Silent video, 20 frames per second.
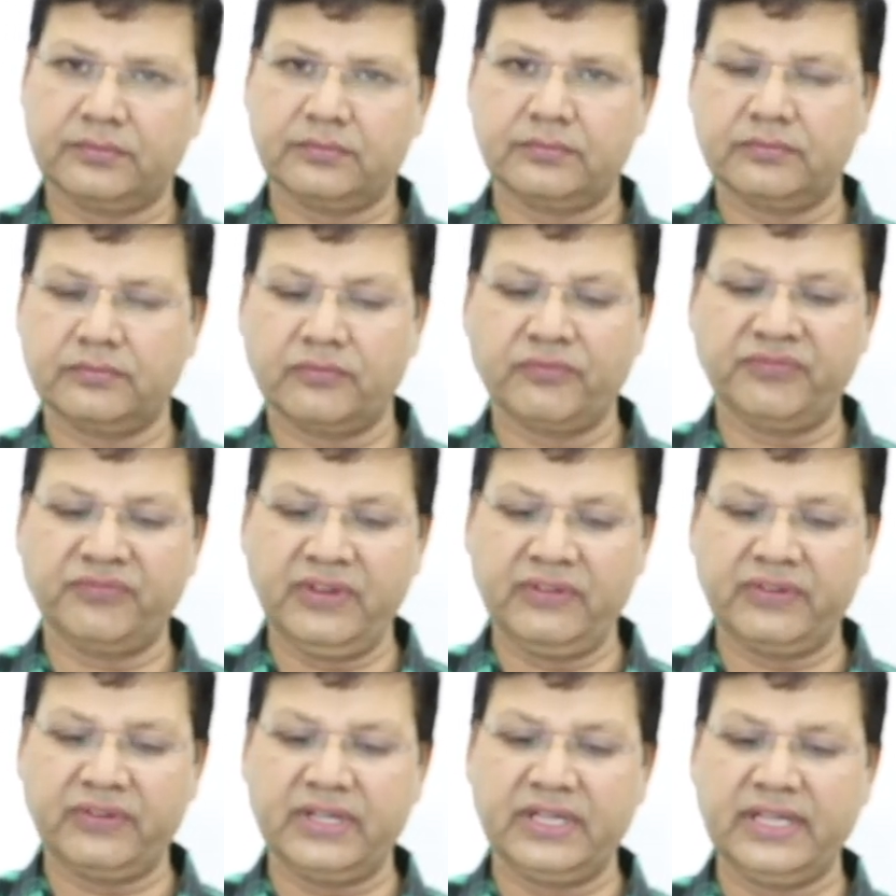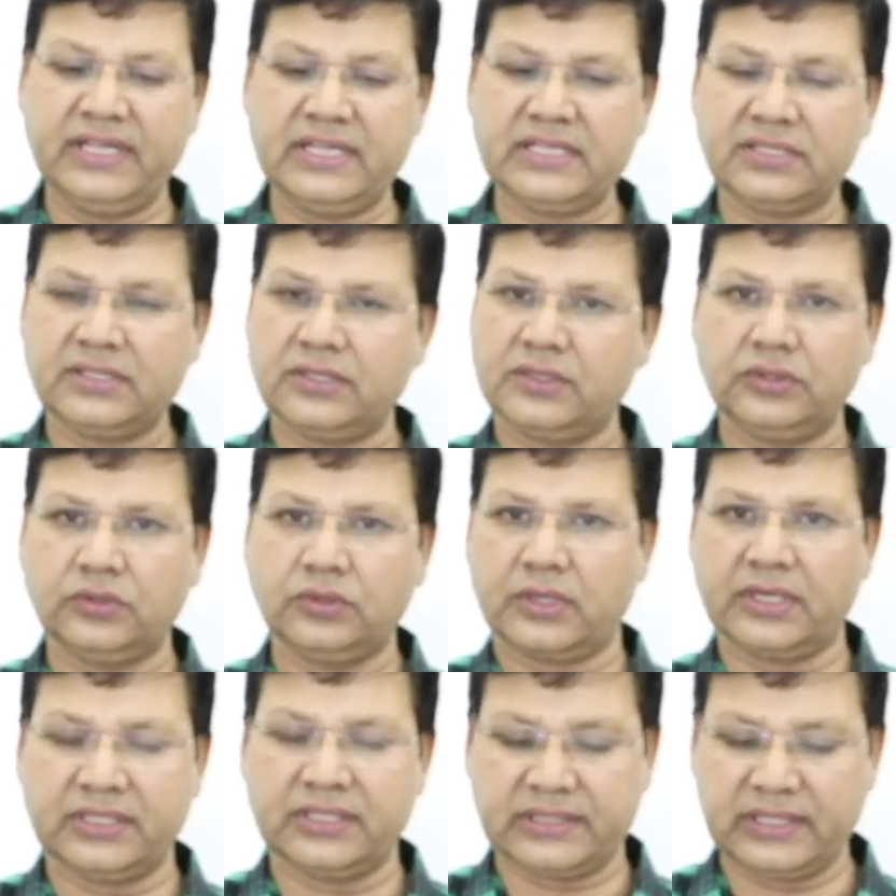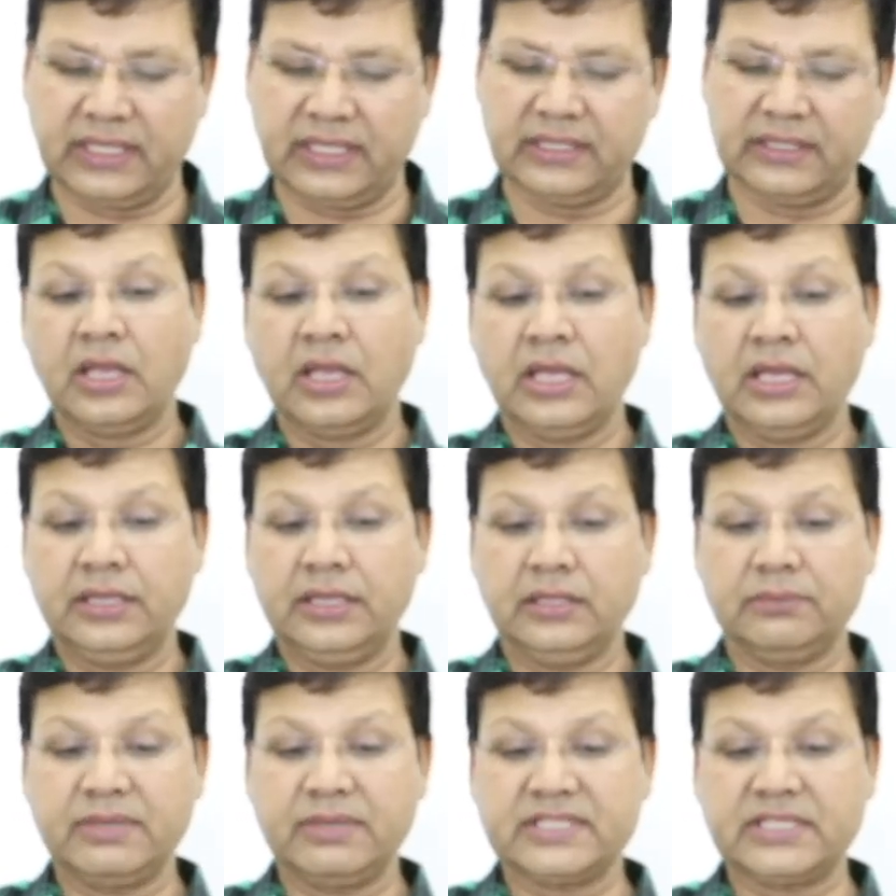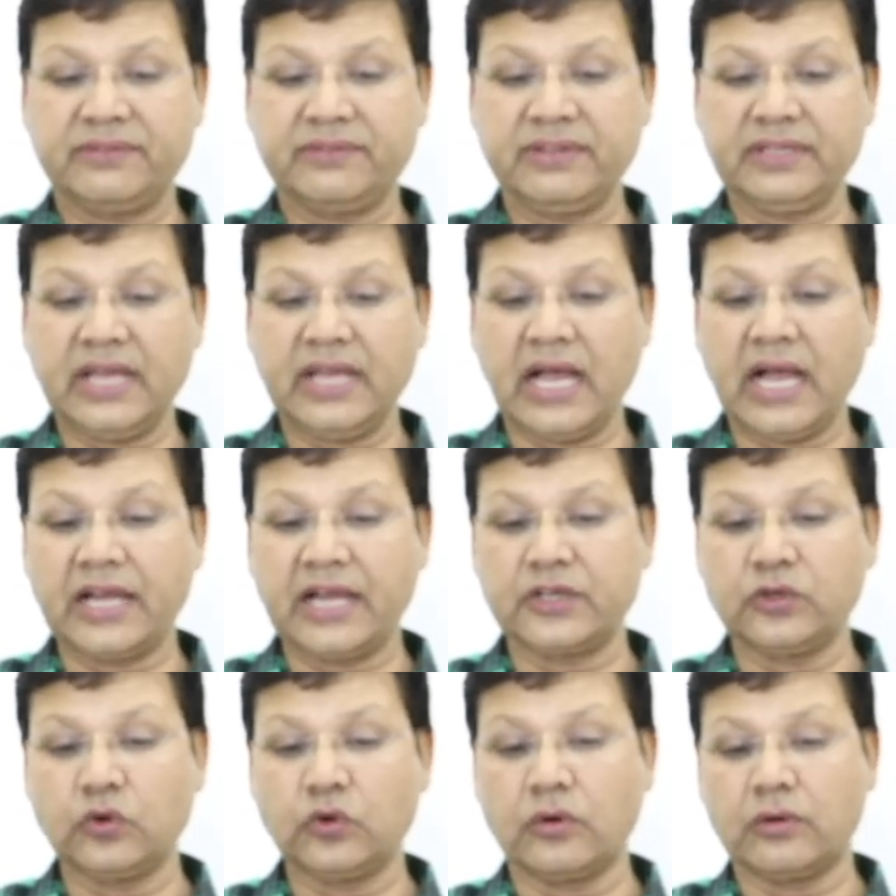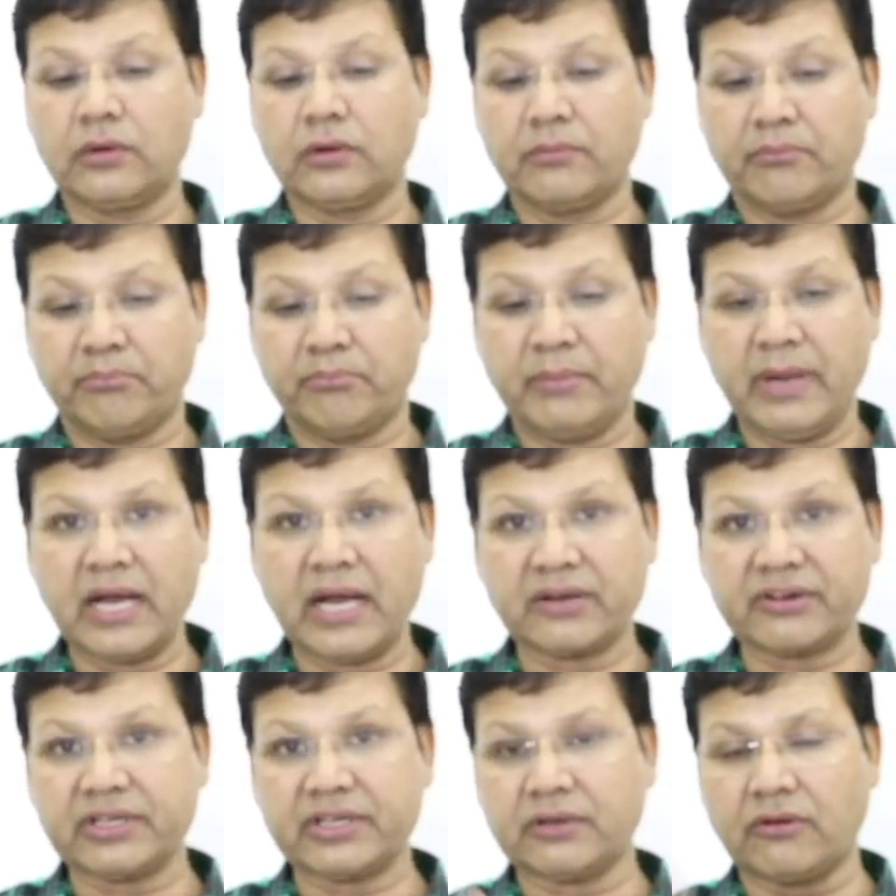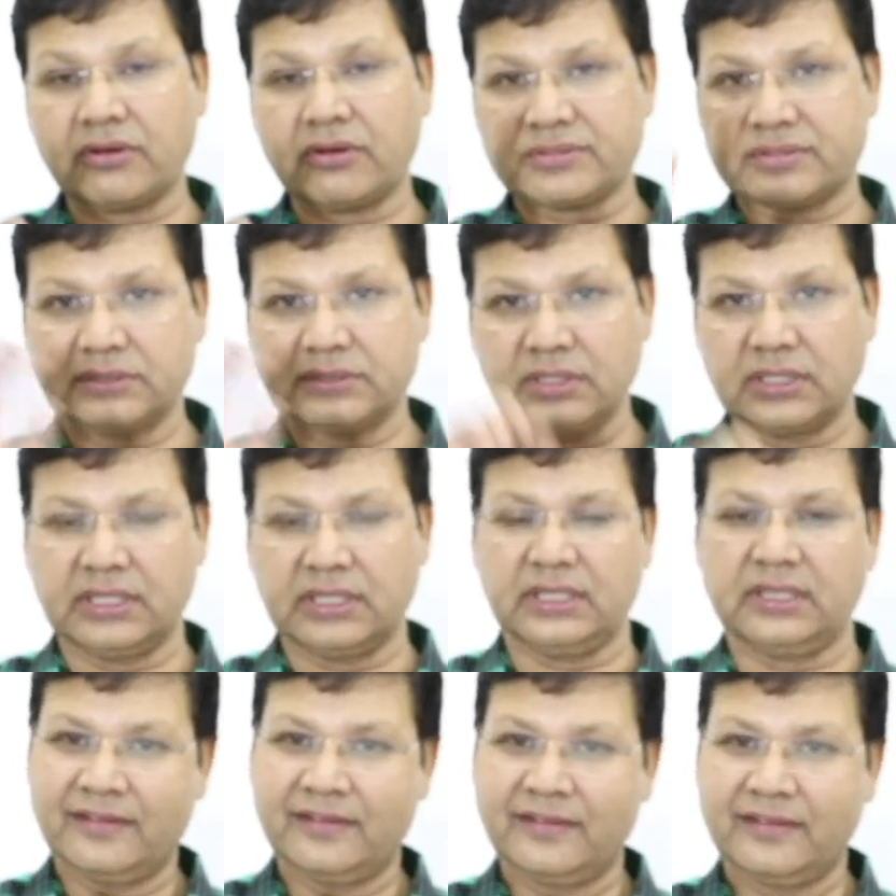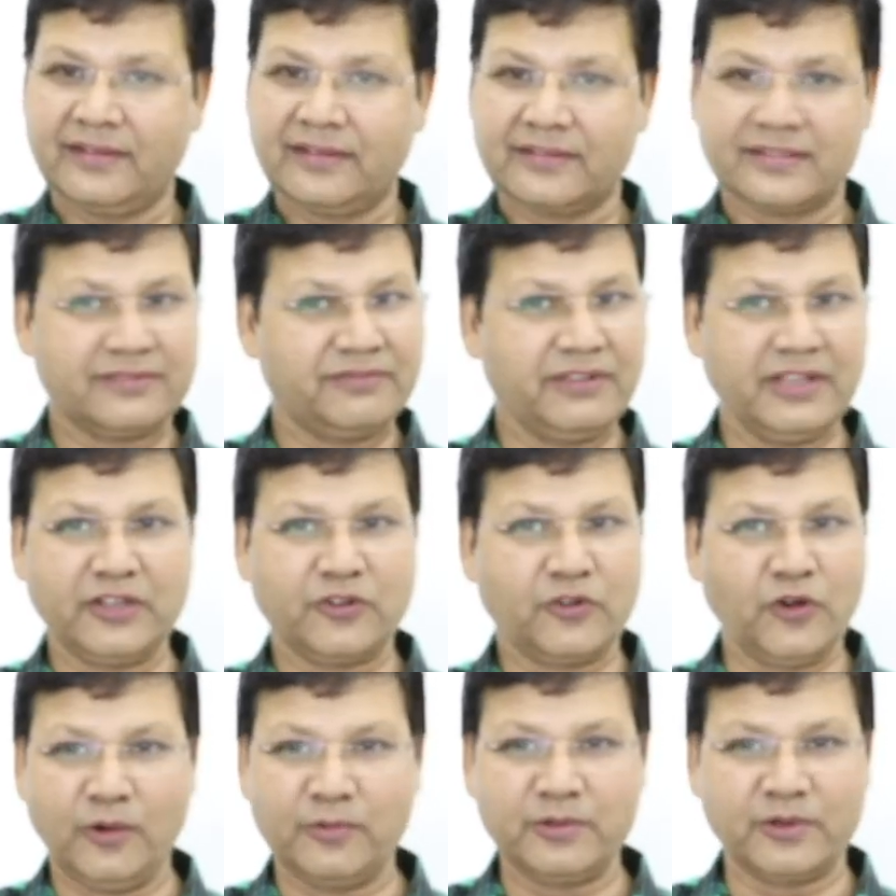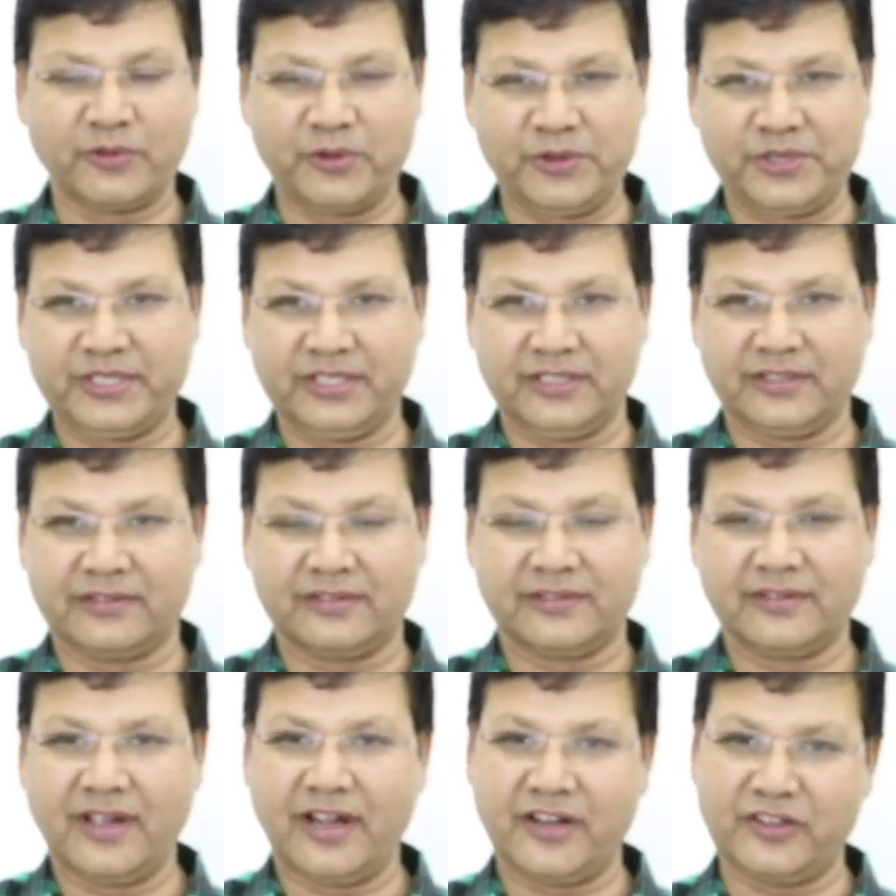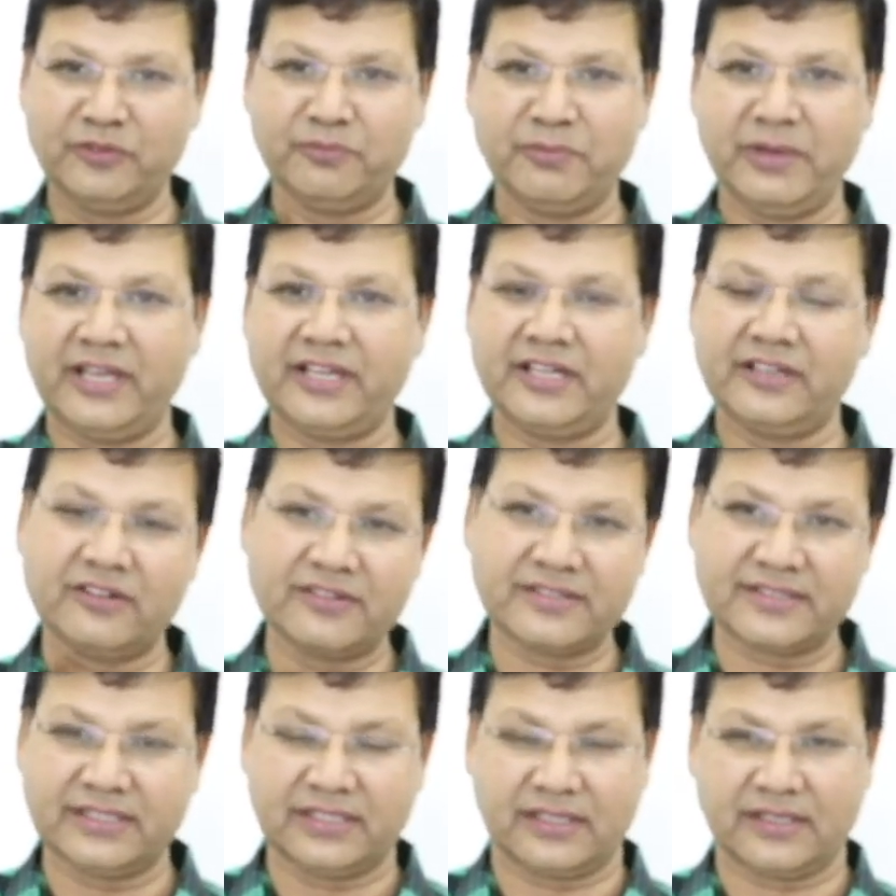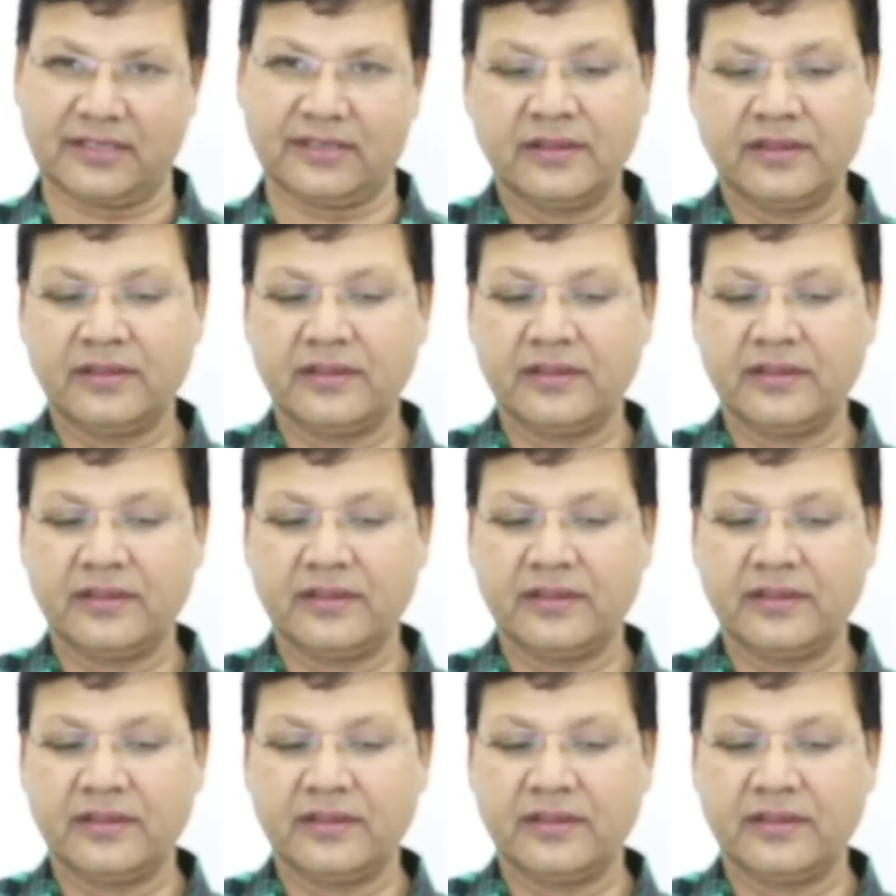favorite dish, you can tell. Number 7, are you married or single? It's a very common question. Are you married or single?